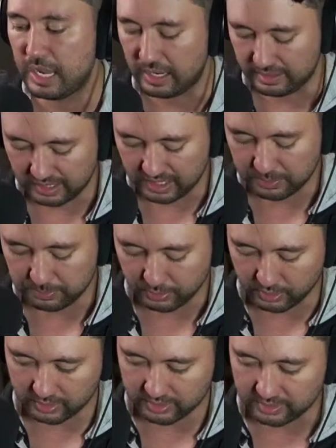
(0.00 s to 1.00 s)
And these
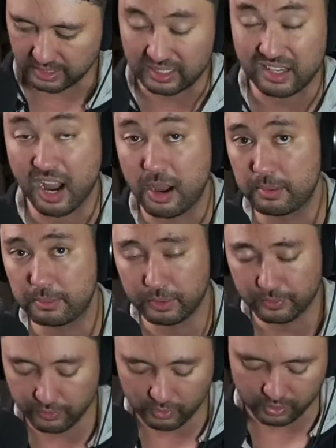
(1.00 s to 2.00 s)
books in comic book
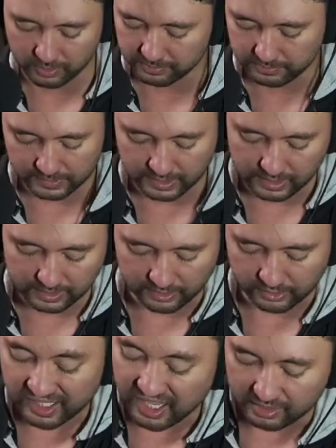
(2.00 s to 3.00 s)
form, they're
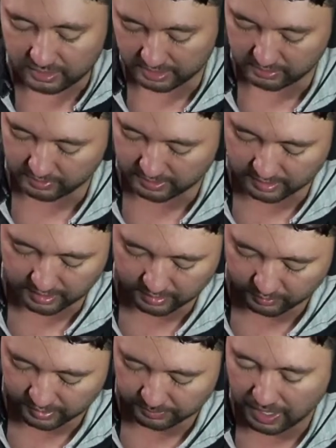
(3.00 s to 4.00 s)
killing it with
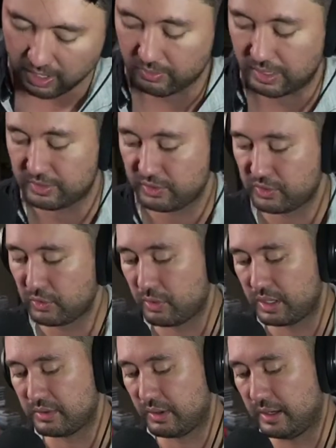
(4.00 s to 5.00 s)
Power Rangers
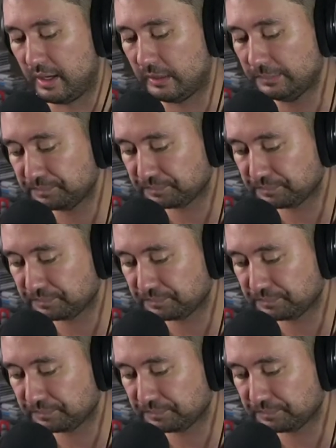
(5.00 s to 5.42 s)
stories right now.